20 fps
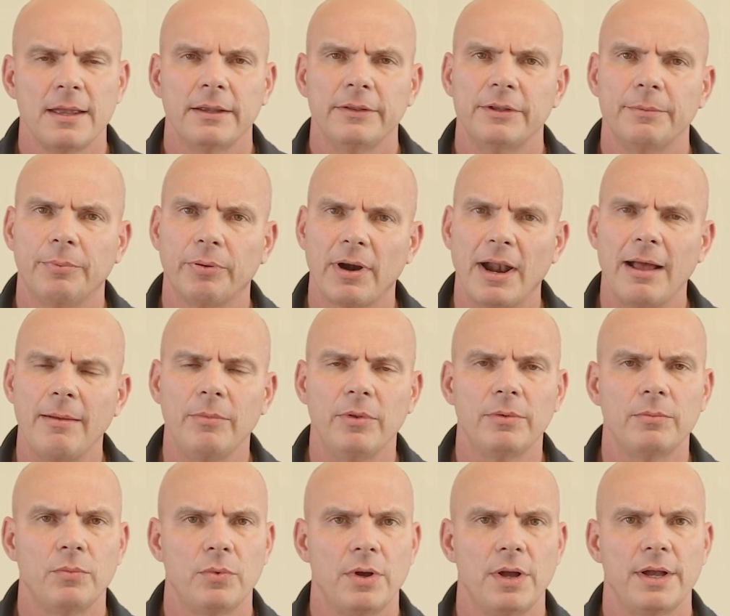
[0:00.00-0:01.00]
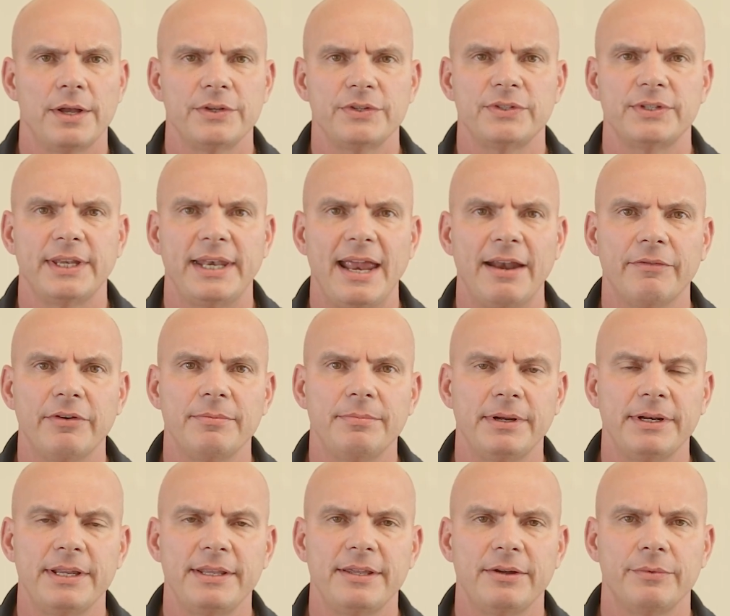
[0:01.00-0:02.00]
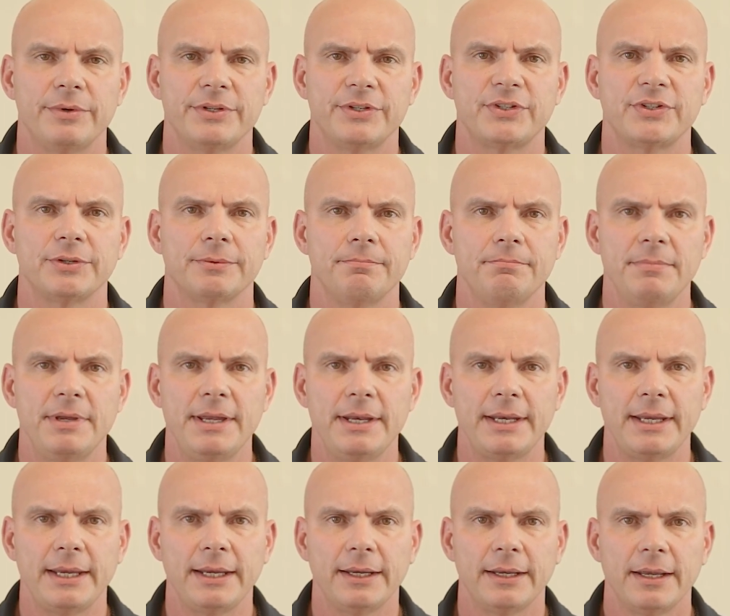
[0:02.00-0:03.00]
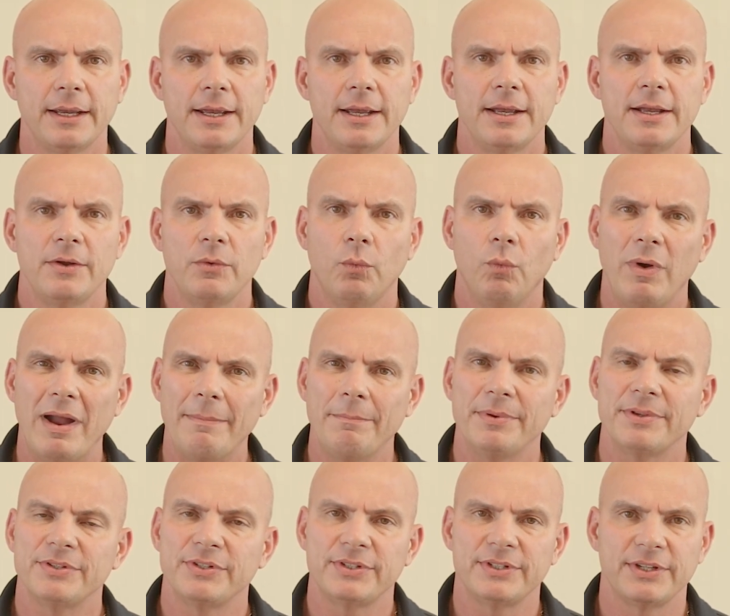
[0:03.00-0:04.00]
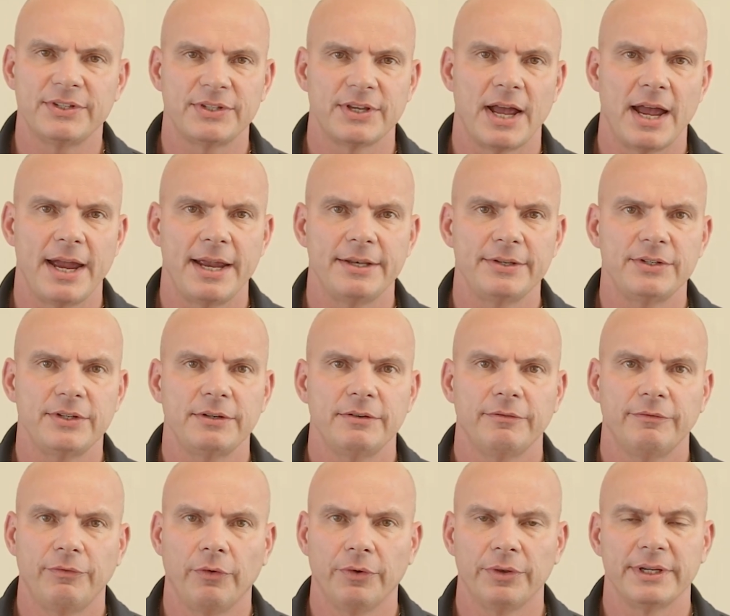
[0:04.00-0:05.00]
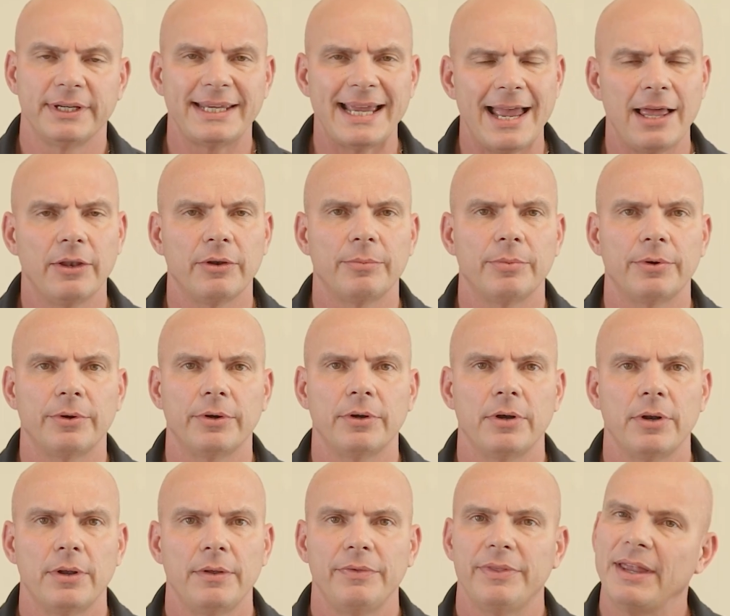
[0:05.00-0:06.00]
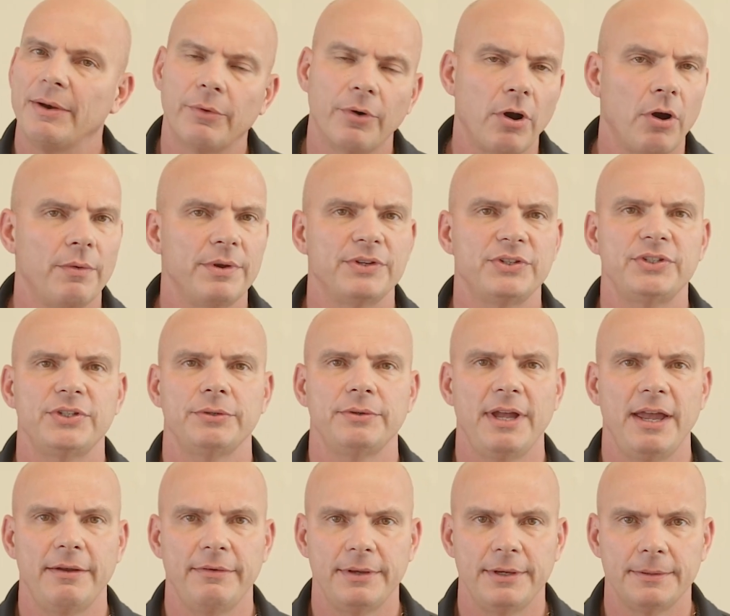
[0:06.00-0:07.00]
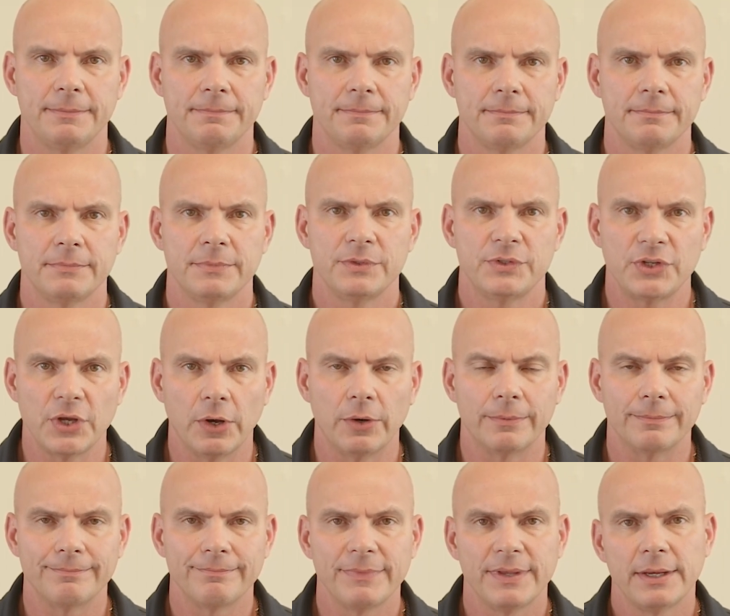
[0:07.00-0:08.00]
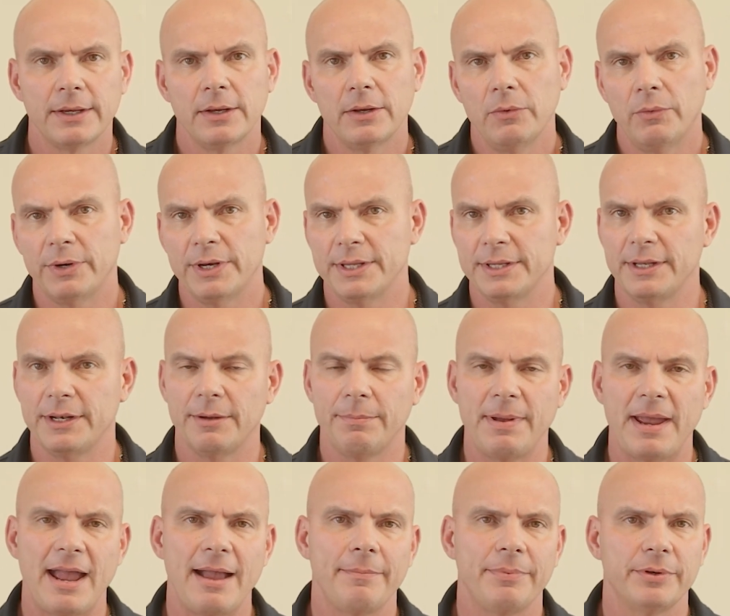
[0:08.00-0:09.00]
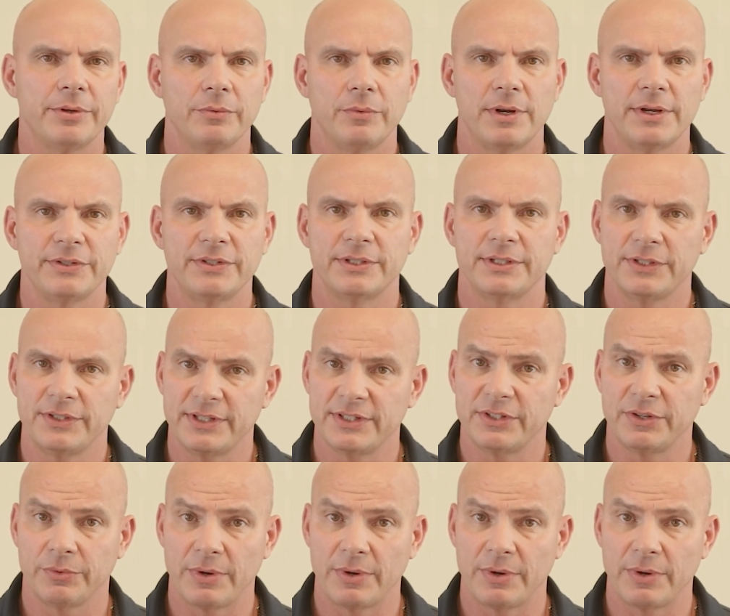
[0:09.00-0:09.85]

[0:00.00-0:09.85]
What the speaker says: The problem was that everybody that was submitting weapons designs for the caliber, they were always too heavy. So, what ended up happening was, and this is